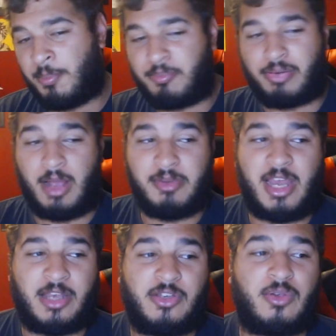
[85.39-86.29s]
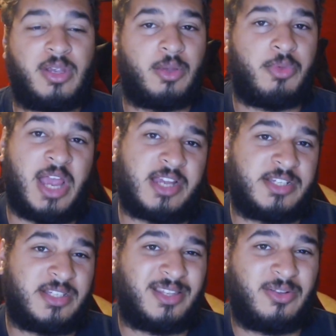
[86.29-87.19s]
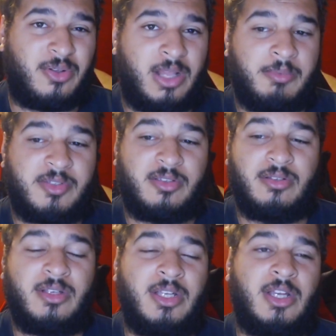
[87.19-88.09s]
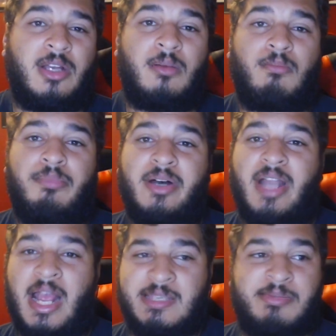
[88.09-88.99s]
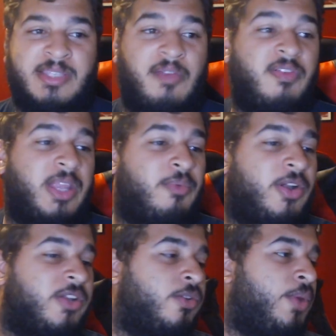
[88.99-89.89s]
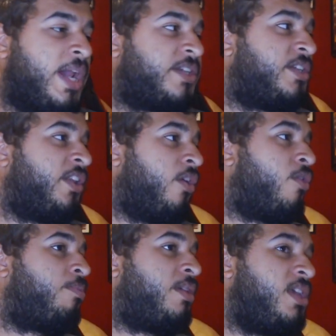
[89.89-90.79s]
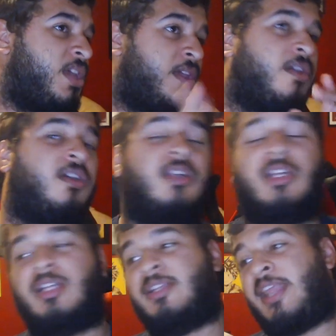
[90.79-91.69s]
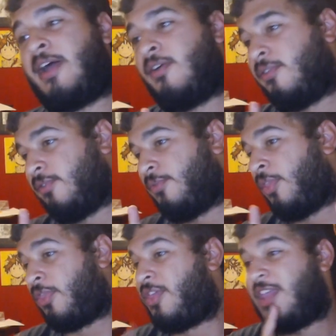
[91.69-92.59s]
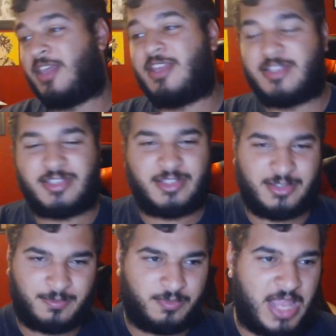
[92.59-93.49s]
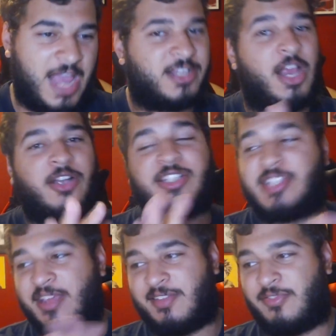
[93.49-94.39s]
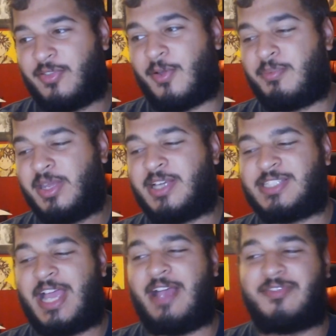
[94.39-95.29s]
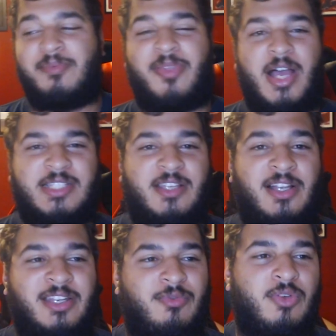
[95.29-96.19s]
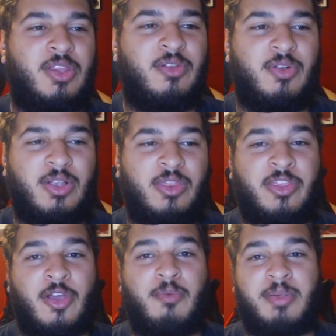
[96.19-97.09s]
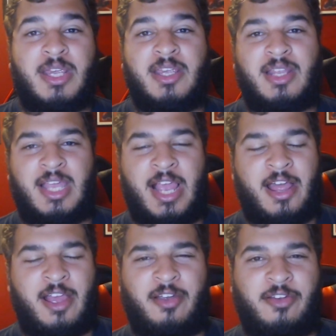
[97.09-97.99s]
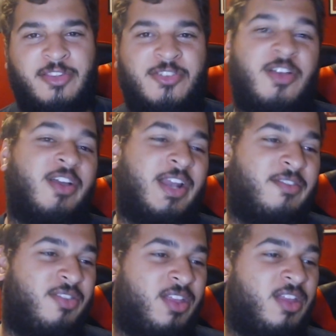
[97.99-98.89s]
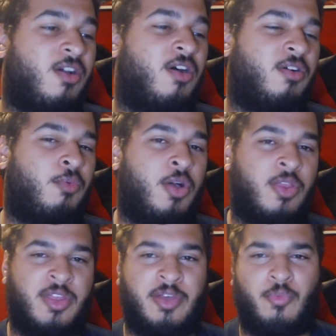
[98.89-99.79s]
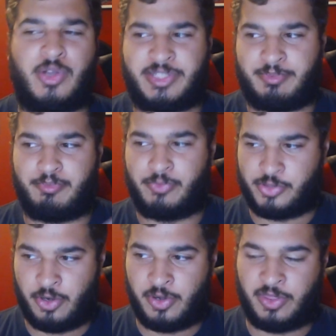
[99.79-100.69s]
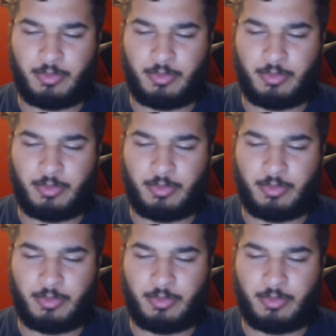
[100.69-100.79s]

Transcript: probably not doing a reaction to the whole episode, but I specifically want to do reaction to the OP. Now, the thing is, actually, I'll just save that for the OP because I have some thoughts on the OP. Like I heard the song and everything. Well, the what's shown in the